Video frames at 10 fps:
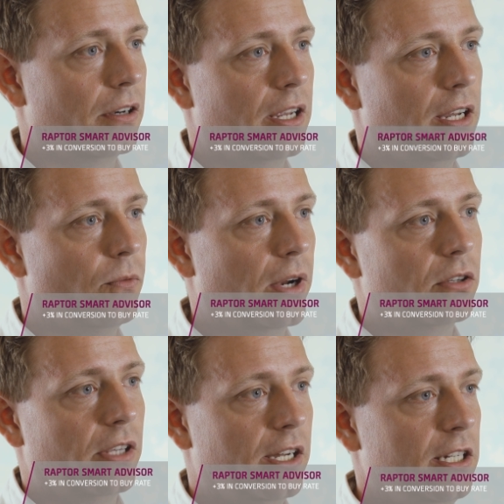on a
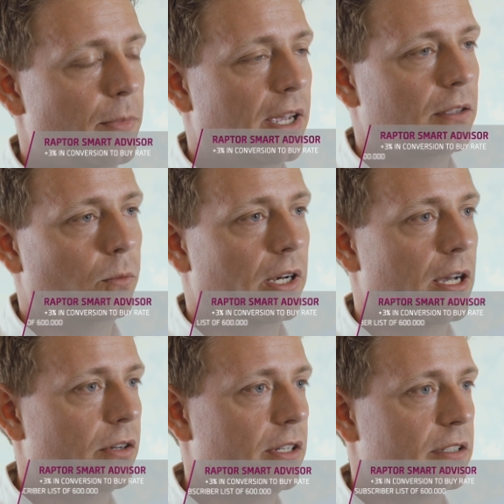regular email
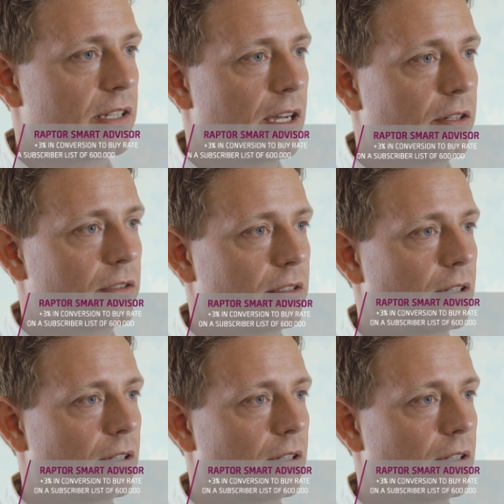without a discount.